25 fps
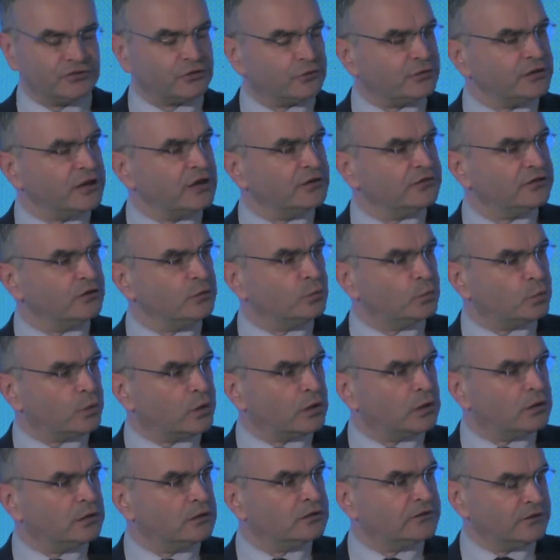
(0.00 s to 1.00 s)
creating
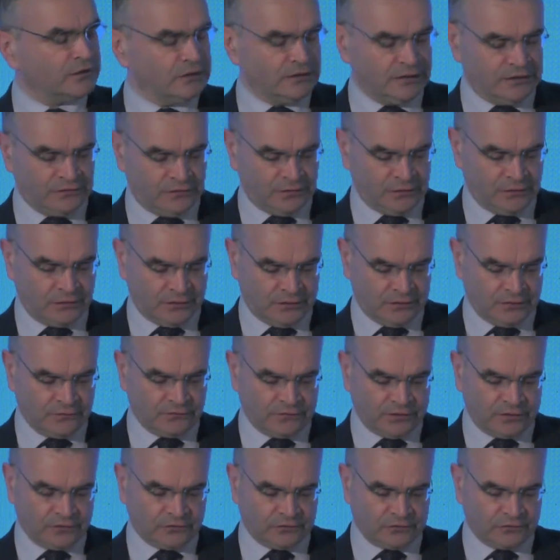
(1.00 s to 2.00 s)
world-leading
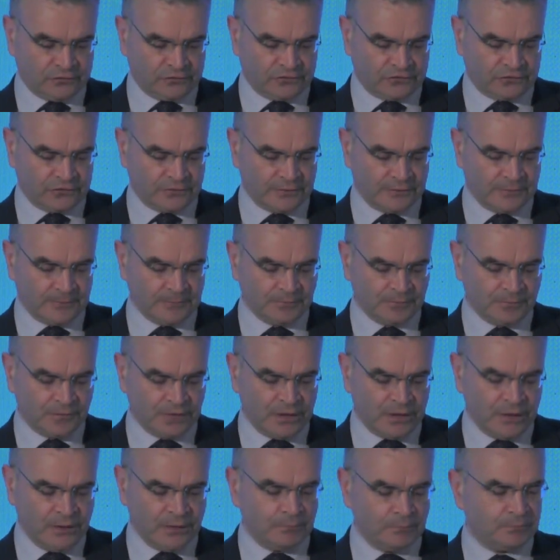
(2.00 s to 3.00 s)
inventions.
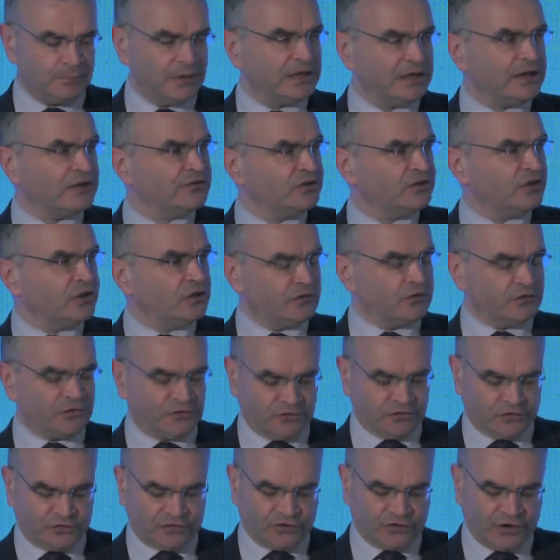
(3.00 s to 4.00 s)
Big Ideas
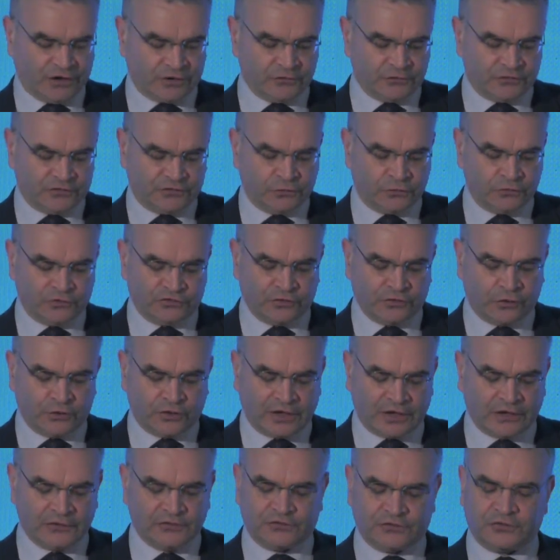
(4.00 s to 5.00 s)
is a chance to
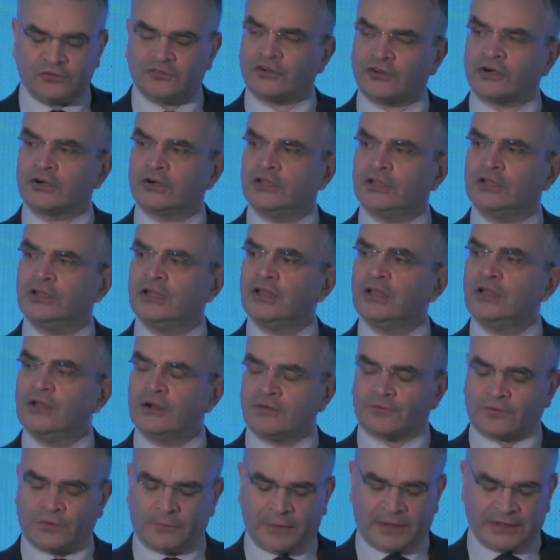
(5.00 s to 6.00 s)
showcase the journey
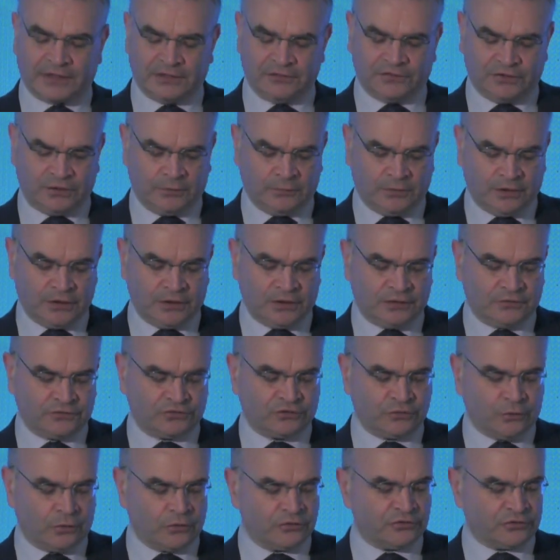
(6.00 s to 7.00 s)
from academia
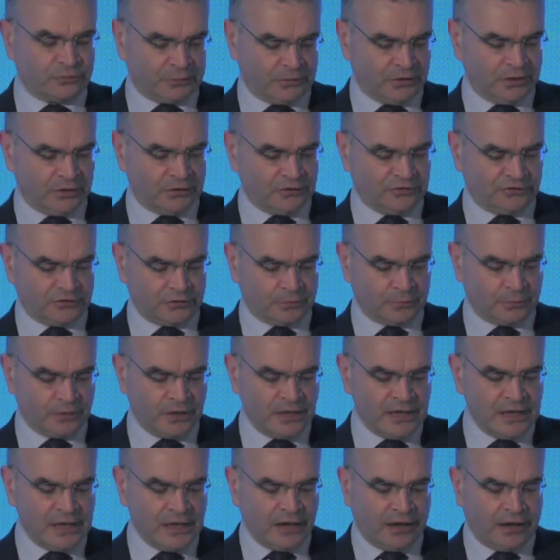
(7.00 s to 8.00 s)
to entrepreneurship,
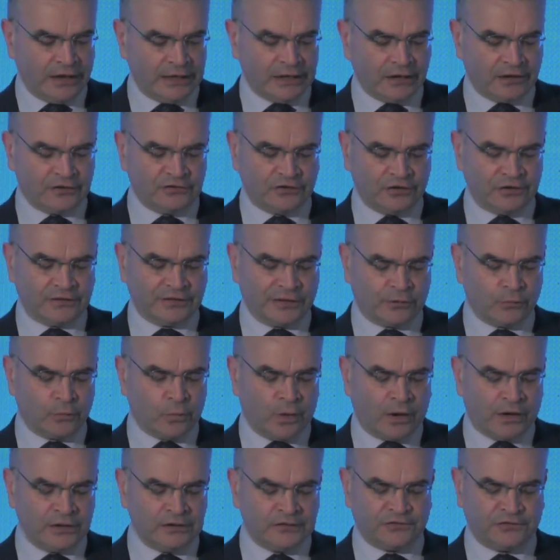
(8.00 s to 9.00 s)
highlighting that
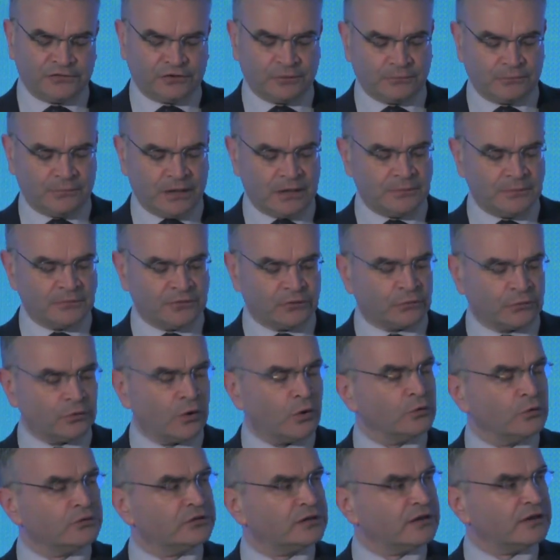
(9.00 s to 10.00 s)
whilst it may be the
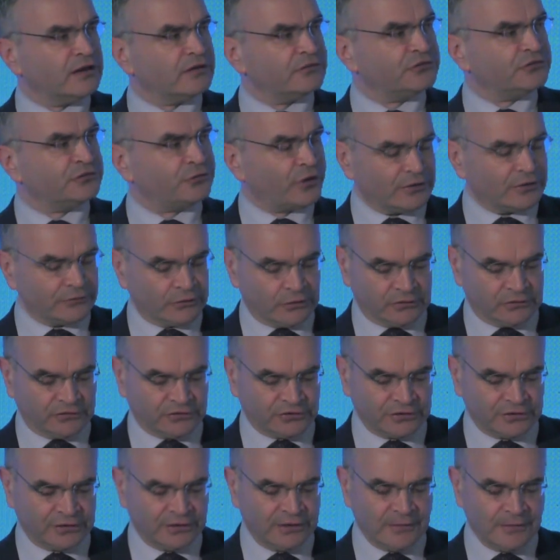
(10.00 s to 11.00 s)
road less travelled,
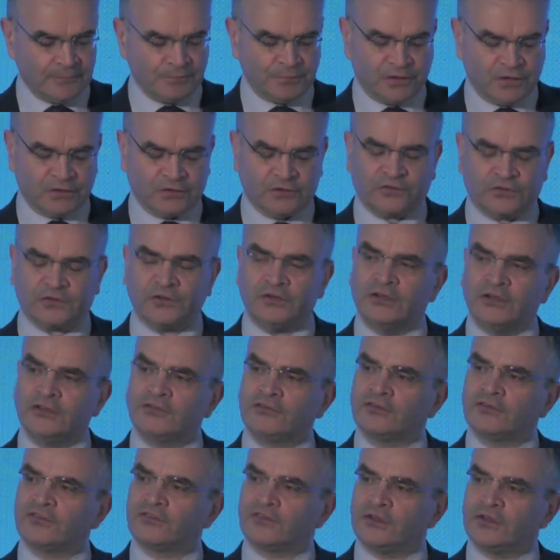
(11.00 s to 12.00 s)
it is an
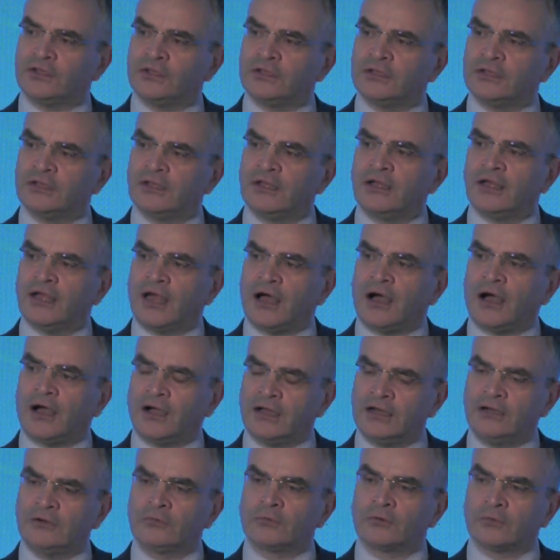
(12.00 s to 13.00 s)
interesting,
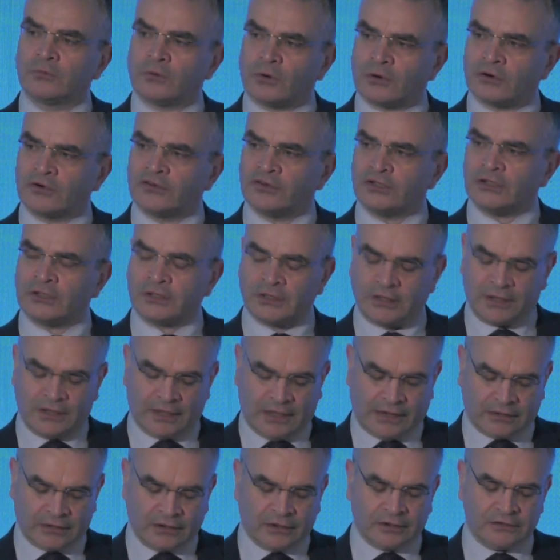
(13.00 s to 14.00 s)
highly rewarding
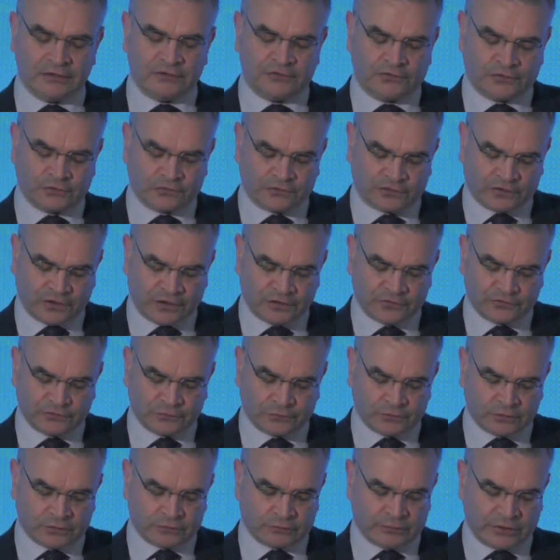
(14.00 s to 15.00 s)
and highly
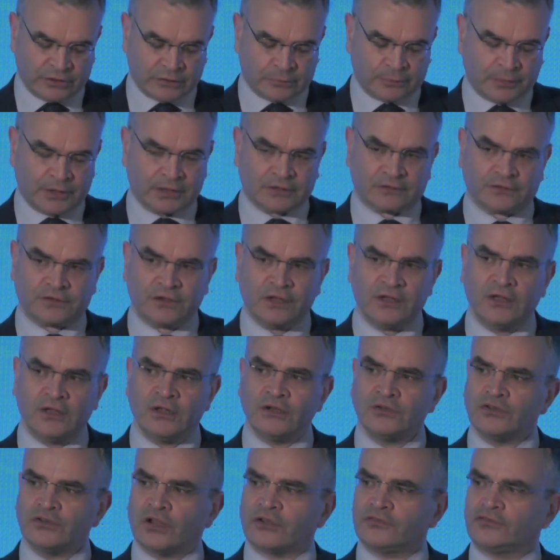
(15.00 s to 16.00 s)
successful career path,
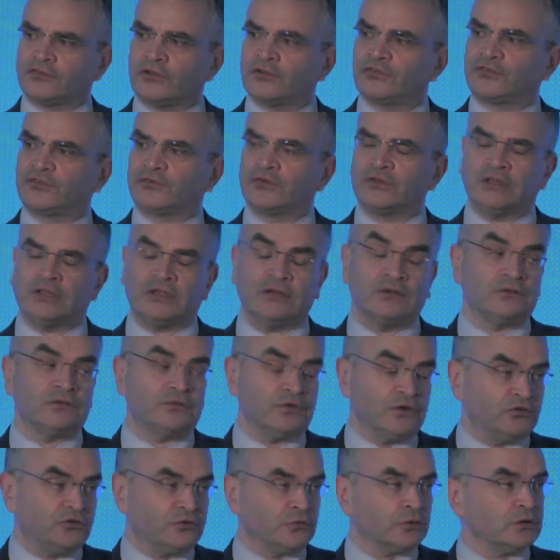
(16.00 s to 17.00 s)
not just for the
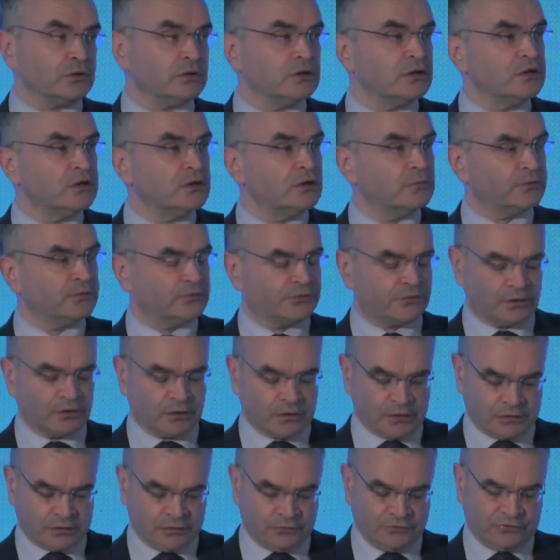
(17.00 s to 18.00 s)
individual, but for
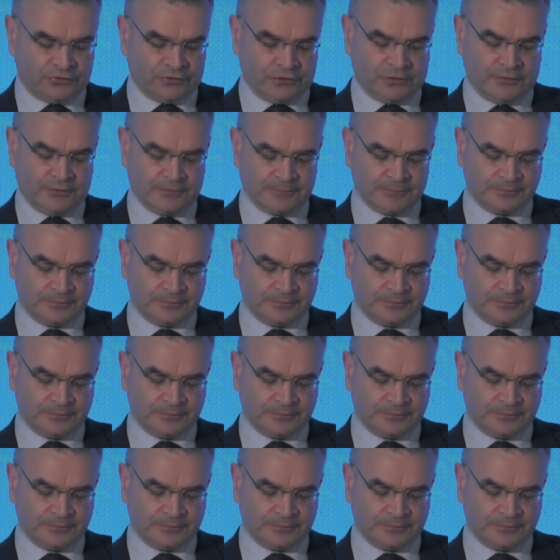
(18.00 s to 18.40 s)
our country.